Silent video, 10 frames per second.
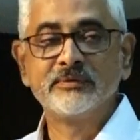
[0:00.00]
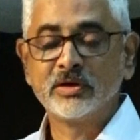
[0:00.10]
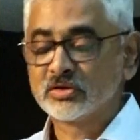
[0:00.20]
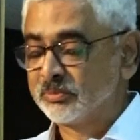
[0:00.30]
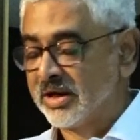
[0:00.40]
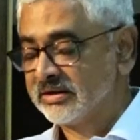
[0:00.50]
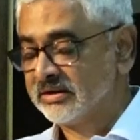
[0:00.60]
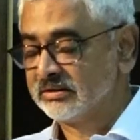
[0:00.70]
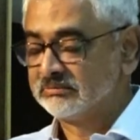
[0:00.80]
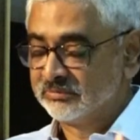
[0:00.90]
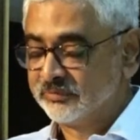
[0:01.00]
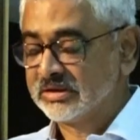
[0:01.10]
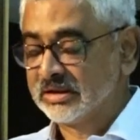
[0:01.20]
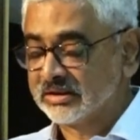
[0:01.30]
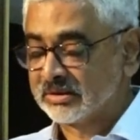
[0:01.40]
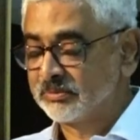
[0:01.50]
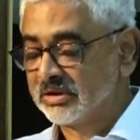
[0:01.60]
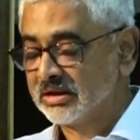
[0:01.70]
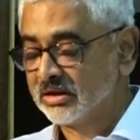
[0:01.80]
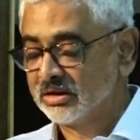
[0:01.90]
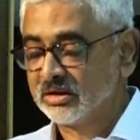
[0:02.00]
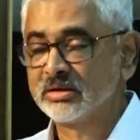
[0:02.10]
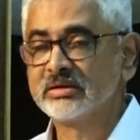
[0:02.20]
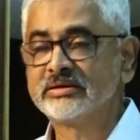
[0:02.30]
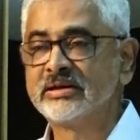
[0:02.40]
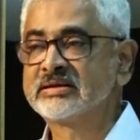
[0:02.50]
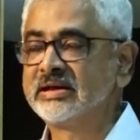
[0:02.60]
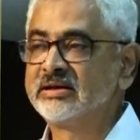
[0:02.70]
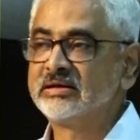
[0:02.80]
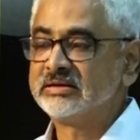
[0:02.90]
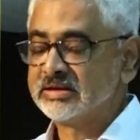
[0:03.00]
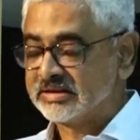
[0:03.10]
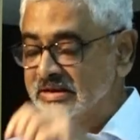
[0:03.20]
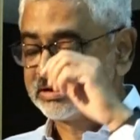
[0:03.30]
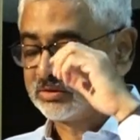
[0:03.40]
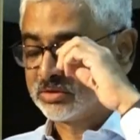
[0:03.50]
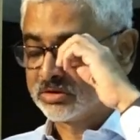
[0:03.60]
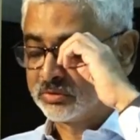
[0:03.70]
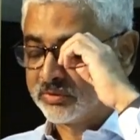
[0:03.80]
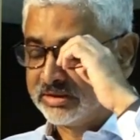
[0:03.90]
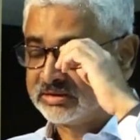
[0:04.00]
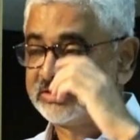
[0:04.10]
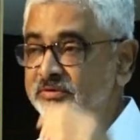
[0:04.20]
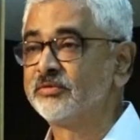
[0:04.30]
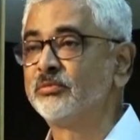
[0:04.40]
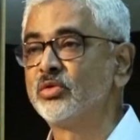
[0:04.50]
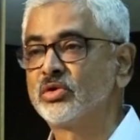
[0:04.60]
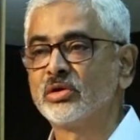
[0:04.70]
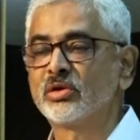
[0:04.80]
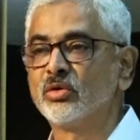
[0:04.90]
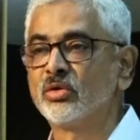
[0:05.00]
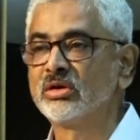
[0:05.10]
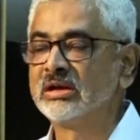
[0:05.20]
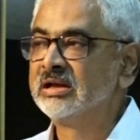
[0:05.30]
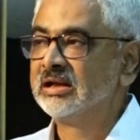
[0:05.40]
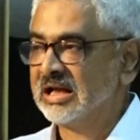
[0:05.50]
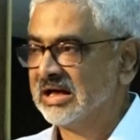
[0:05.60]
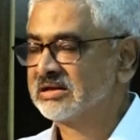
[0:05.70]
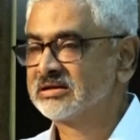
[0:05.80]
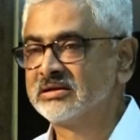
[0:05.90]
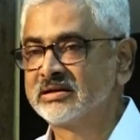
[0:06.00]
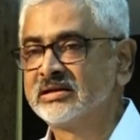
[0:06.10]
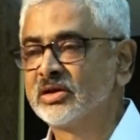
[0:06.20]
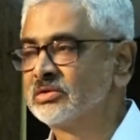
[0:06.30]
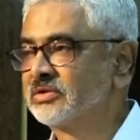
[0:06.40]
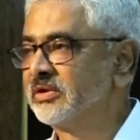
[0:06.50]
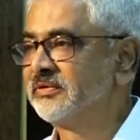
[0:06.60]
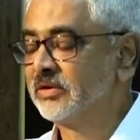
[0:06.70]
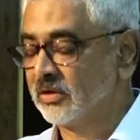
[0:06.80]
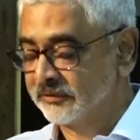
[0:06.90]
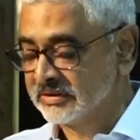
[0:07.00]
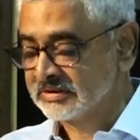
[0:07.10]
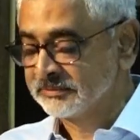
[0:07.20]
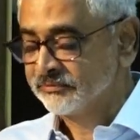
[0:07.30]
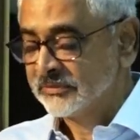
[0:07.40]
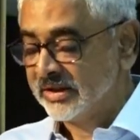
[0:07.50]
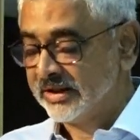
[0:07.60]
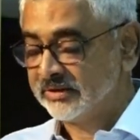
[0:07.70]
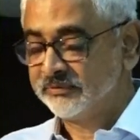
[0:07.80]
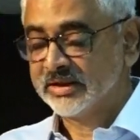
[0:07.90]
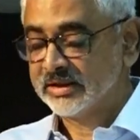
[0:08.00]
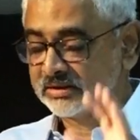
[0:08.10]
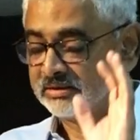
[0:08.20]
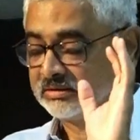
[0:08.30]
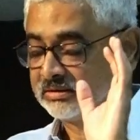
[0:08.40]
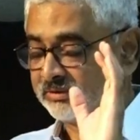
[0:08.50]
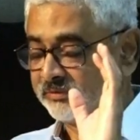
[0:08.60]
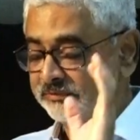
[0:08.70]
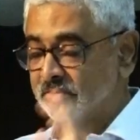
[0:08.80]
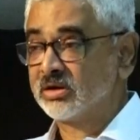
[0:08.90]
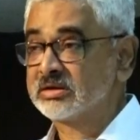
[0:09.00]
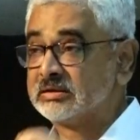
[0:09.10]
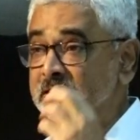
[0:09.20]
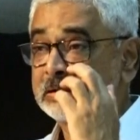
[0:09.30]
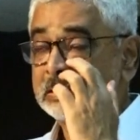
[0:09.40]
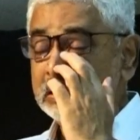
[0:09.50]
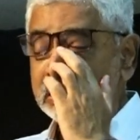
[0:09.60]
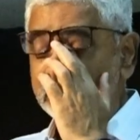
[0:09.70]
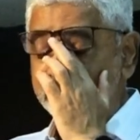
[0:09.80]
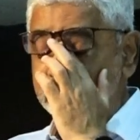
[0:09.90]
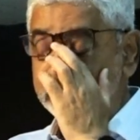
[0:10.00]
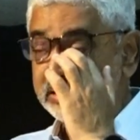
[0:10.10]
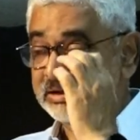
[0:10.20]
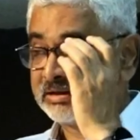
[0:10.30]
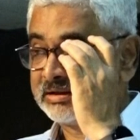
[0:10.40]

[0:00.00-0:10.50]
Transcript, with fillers: we also partnered with other things and in this year, 2023, we have moved to our own large 13,000 square feet office and we are we have crossed the coveted